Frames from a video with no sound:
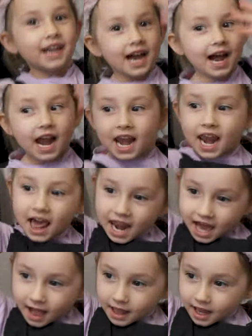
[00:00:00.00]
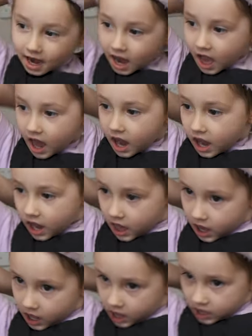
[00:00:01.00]
cookies, so that's what they're going to be
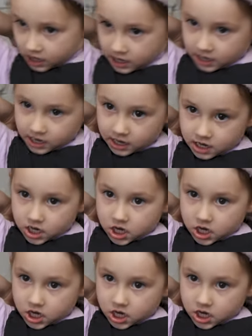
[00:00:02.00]
baking together.